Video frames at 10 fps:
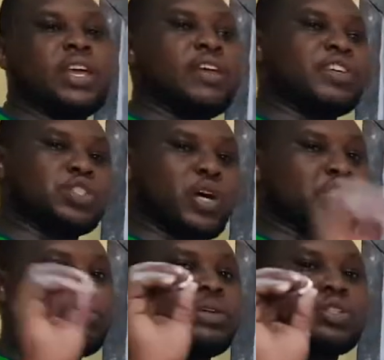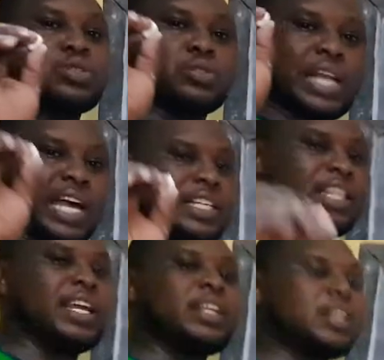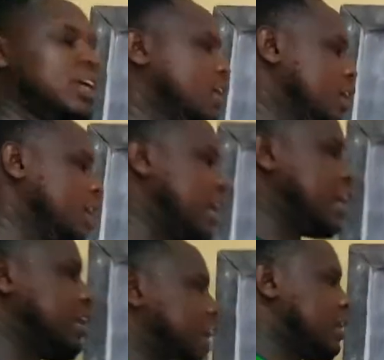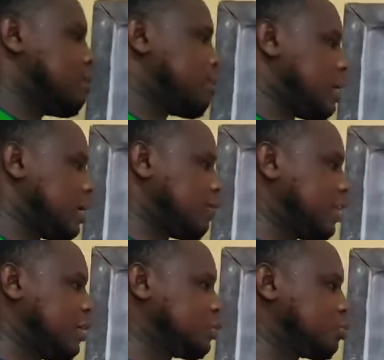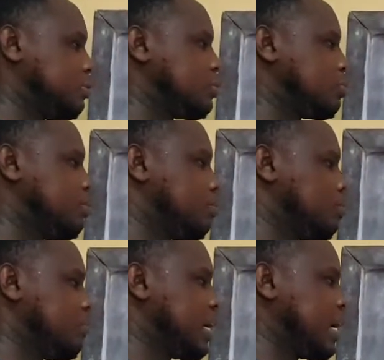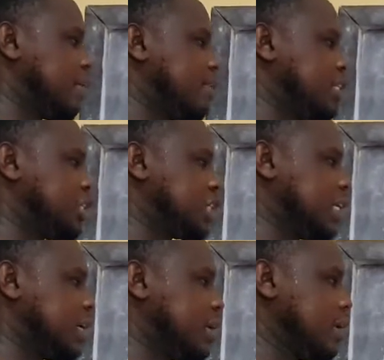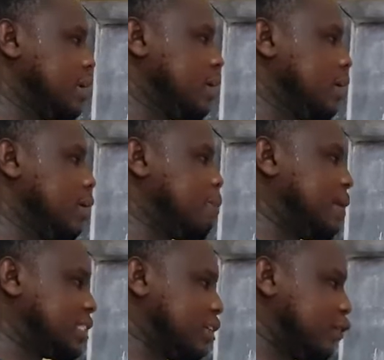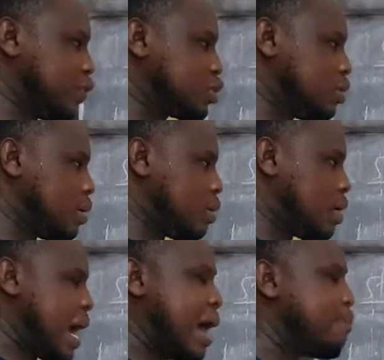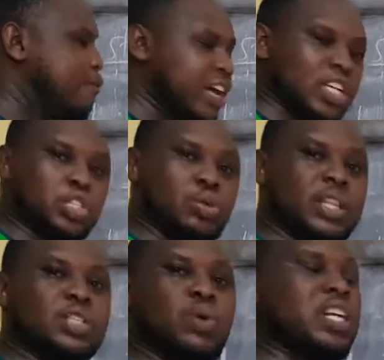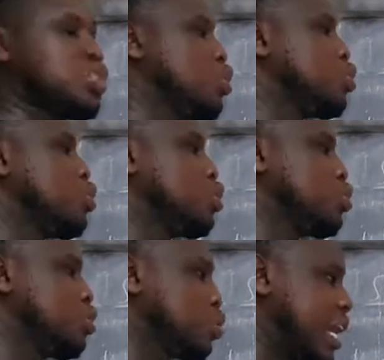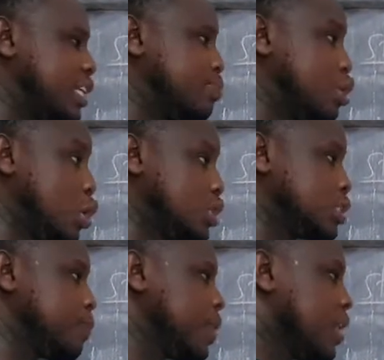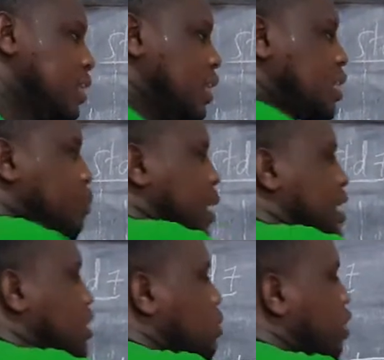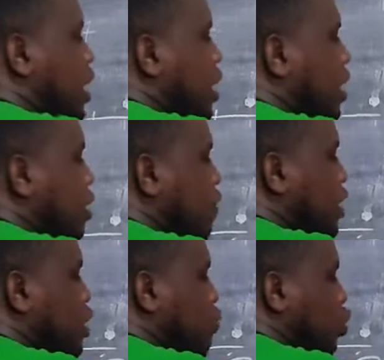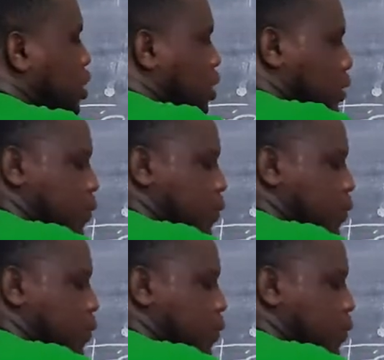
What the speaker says: If it's going to be to light, then I'll refer you to being a magician. But if it's, I'm very sure this one is not going to light, because this place is very, very smooth.